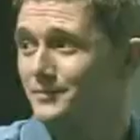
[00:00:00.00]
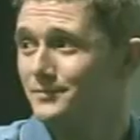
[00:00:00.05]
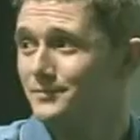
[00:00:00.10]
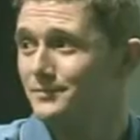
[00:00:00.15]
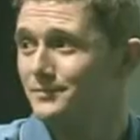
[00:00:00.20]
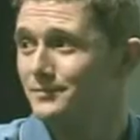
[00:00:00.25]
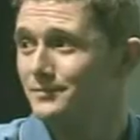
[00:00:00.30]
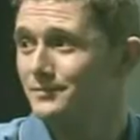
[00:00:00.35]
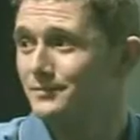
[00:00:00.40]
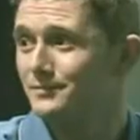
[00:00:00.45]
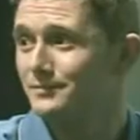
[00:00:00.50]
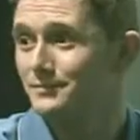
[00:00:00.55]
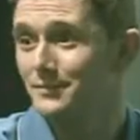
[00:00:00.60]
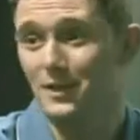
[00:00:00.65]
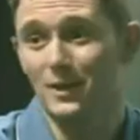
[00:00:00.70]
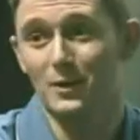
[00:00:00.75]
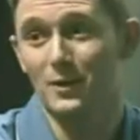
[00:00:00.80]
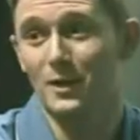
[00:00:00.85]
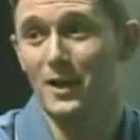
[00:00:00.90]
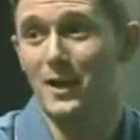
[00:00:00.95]
really.
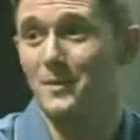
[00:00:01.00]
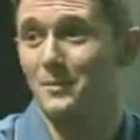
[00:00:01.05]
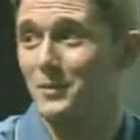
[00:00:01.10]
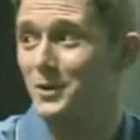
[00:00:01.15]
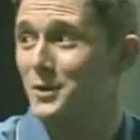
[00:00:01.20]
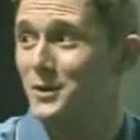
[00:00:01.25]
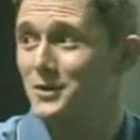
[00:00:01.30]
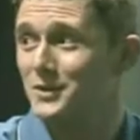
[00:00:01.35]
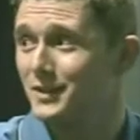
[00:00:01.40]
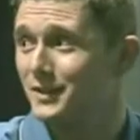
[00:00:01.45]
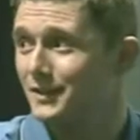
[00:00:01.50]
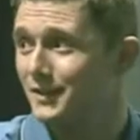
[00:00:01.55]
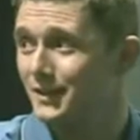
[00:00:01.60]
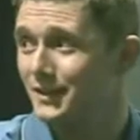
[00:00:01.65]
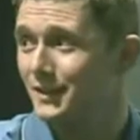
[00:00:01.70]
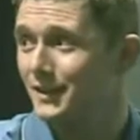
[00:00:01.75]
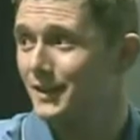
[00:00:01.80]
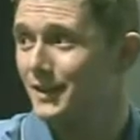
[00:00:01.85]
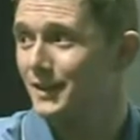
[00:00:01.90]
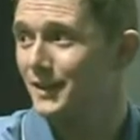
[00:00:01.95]
Here I am,
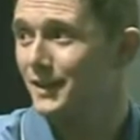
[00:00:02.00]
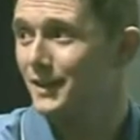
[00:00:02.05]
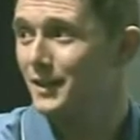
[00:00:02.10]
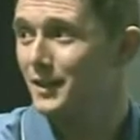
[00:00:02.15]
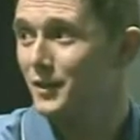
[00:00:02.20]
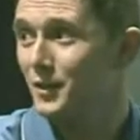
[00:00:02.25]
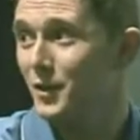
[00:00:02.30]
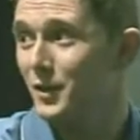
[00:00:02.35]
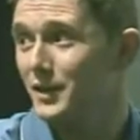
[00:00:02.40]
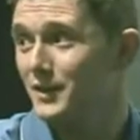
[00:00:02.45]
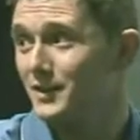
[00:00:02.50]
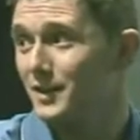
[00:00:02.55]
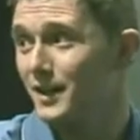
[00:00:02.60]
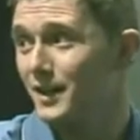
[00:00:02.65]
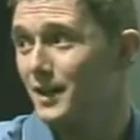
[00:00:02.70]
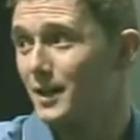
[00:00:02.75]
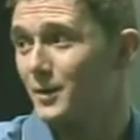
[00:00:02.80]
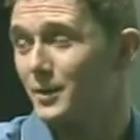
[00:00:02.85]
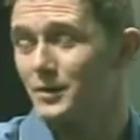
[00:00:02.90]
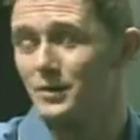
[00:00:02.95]
nursing. Not
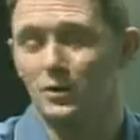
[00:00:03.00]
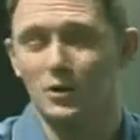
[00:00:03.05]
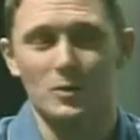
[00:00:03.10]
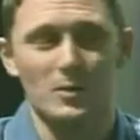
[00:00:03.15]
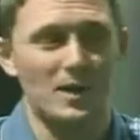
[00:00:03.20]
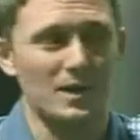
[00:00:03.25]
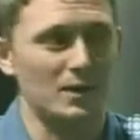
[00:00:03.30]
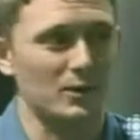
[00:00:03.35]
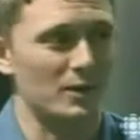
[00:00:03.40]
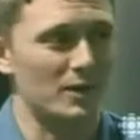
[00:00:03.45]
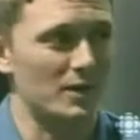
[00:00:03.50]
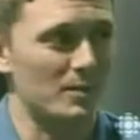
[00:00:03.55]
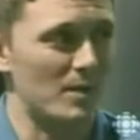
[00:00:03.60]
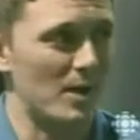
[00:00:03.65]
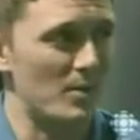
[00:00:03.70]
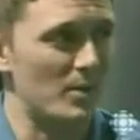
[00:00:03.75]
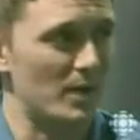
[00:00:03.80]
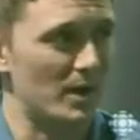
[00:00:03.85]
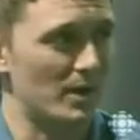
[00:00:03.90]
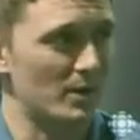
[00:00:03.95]
exactly how he saw my
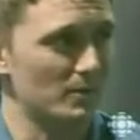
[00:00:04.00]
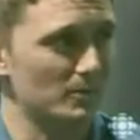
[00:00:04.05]
career